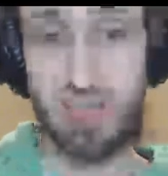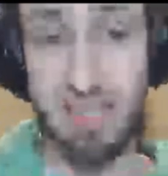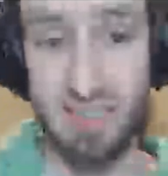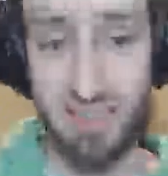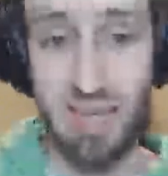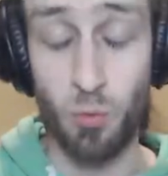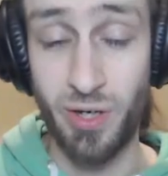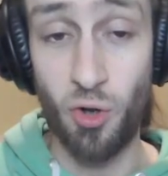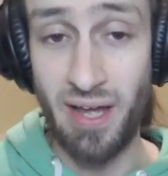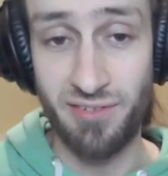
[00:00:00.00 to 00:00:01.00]
is that we're
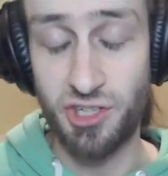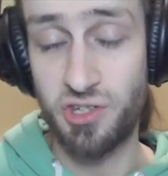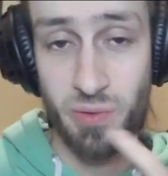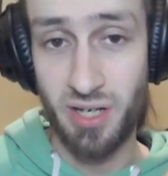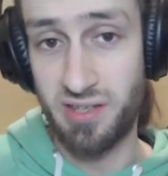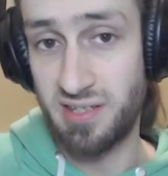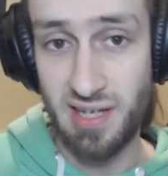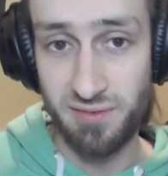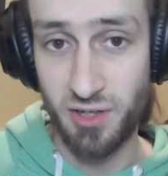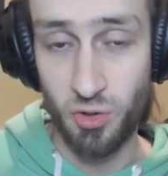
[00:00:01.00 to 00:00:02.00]
not having to do another
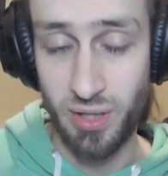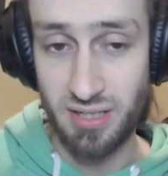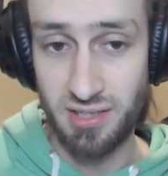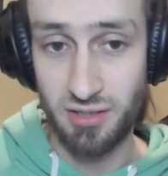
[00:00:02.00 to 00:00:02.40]
save and quit